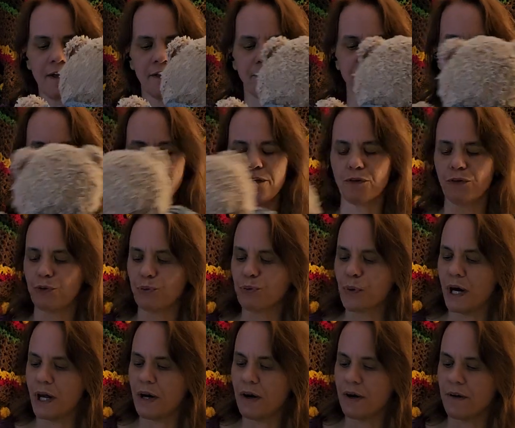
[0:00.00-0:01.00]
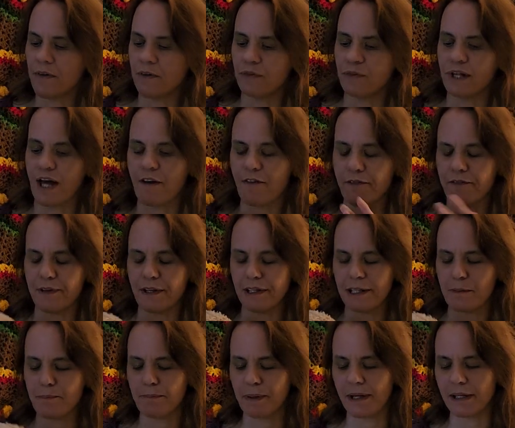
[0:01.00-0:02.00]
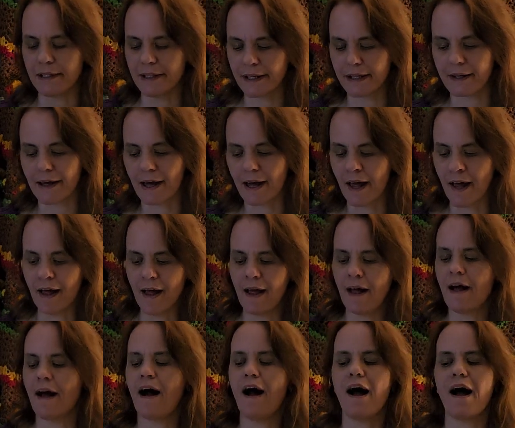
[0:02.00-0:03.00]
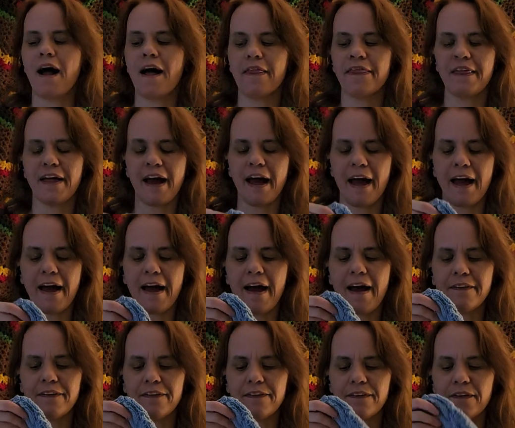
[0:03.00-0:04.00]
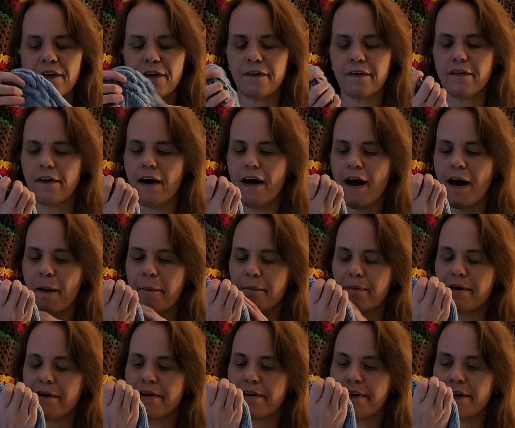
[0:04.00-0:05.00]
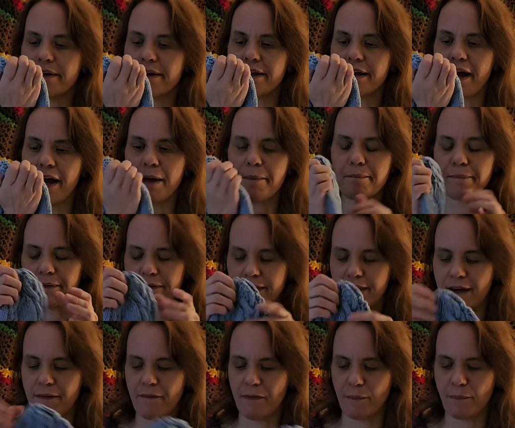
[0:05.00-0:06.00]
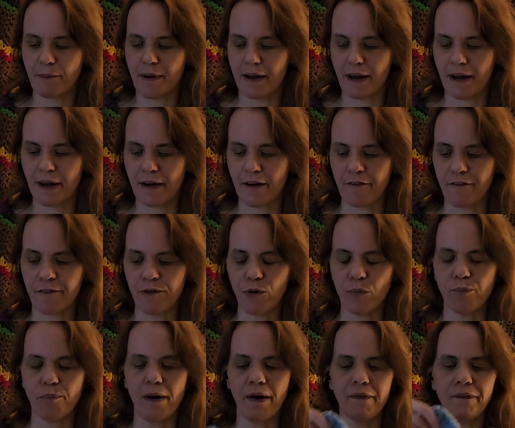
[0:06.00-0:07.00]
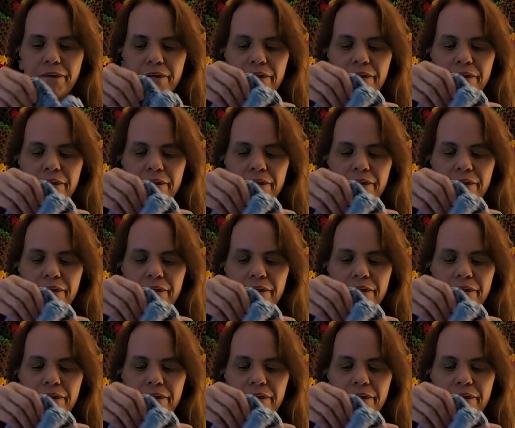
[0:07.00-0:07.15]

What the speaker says: so the sweater is definitely pilling. The hats are not pilling yet, but they were made a few months